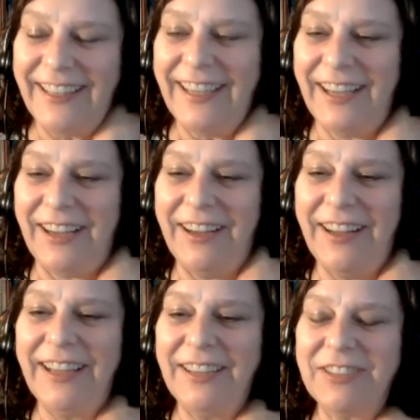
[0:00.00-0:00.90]
Yeah.
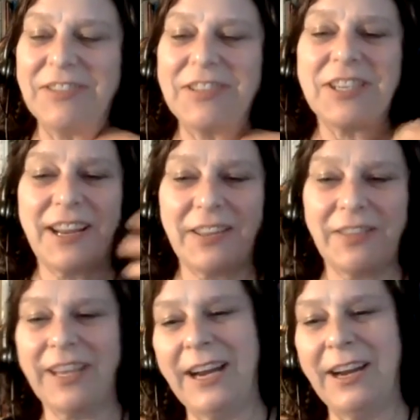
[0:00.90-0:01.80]
She's saying
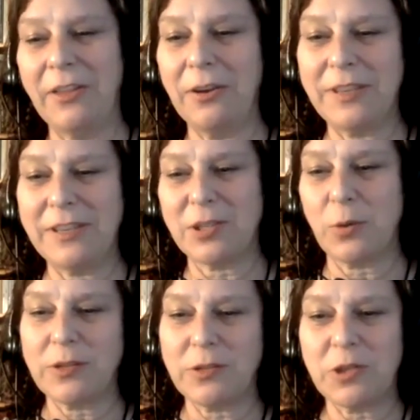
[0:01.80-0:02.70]
that, Heather, these
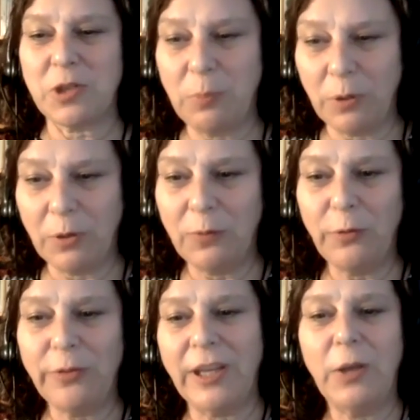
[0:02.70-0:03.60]
stories are so
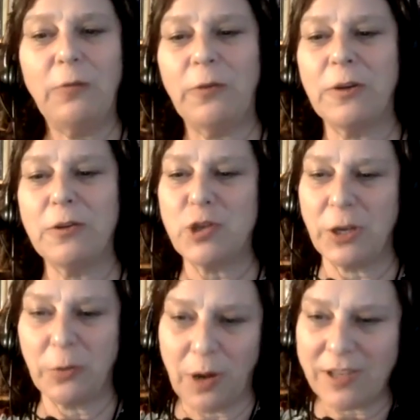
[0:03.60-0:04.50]
beautiful. Thank you for your
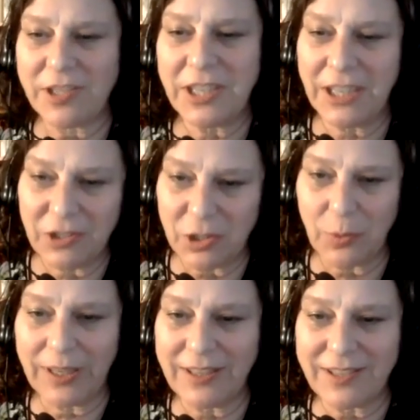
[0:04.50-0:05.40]
generosity in
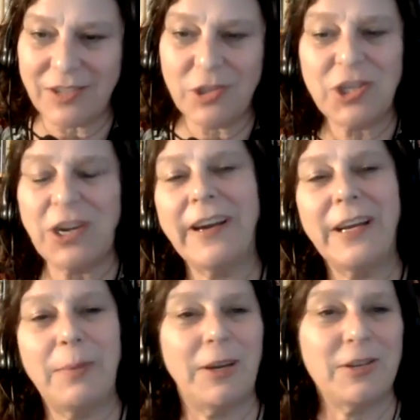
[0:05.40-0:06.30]
doing this and
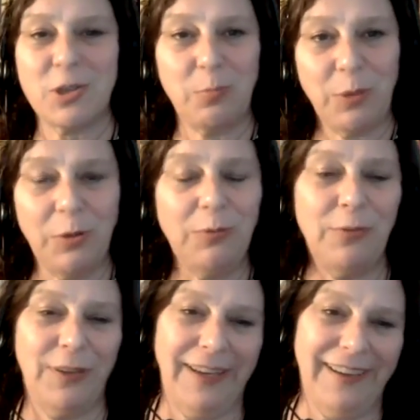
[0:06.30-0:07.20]
sharing about it so
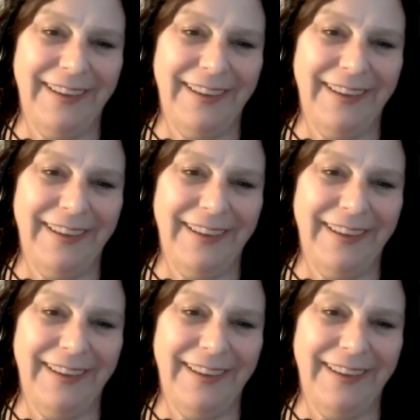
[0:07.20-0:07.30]
beautifully.